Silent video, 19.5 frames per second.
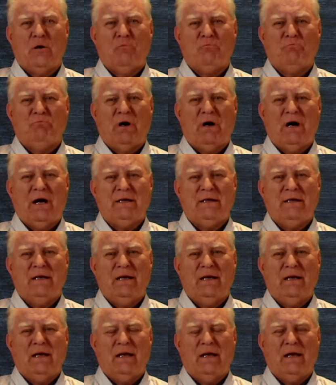But
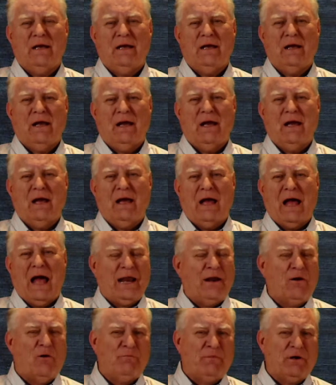I
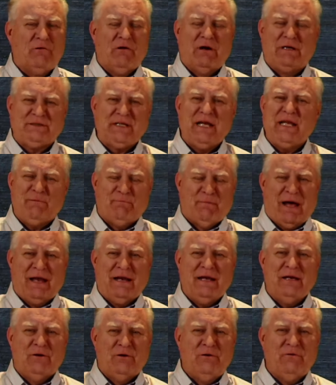don't begrudge
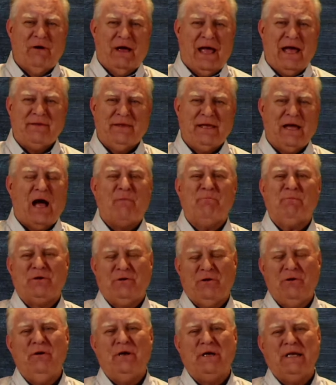anybody who had the
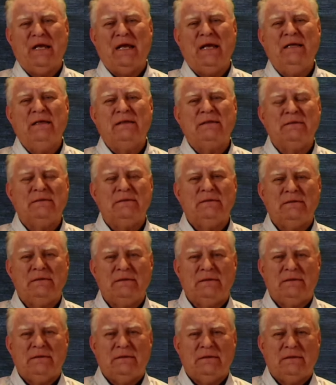opportunity
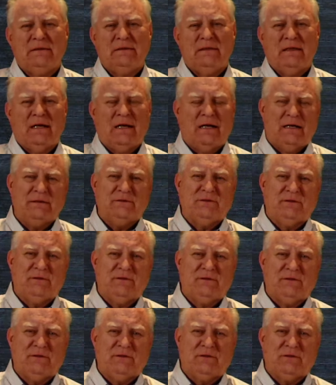uh,
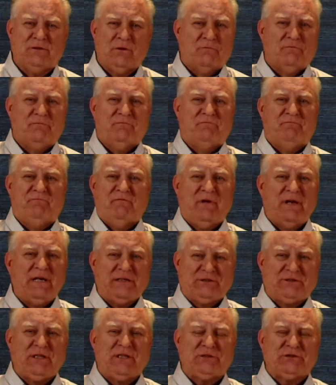to
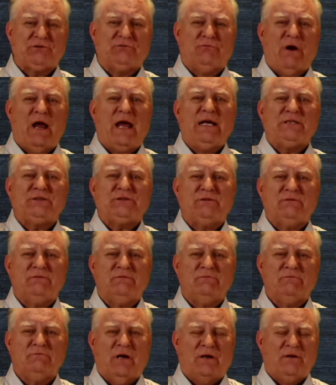finish this race,
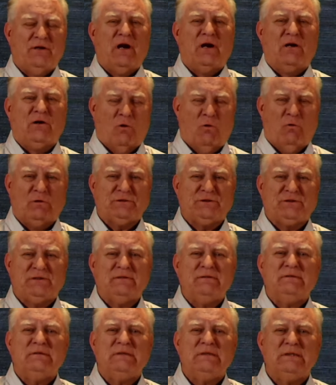run their course,
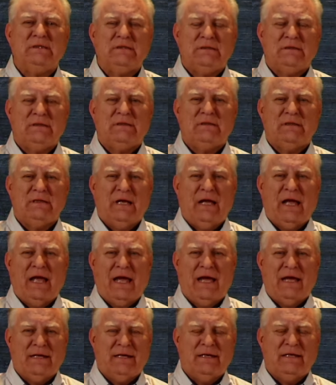
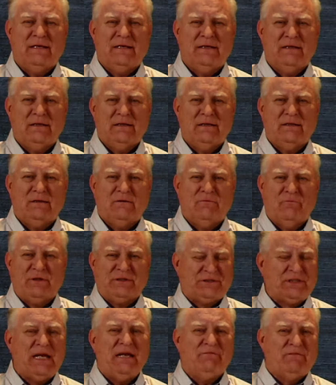and
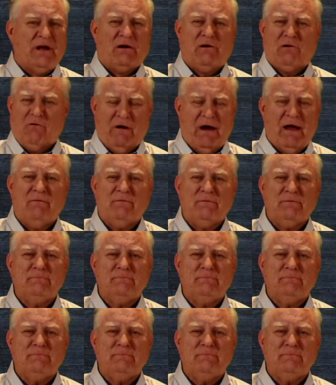receive their crown.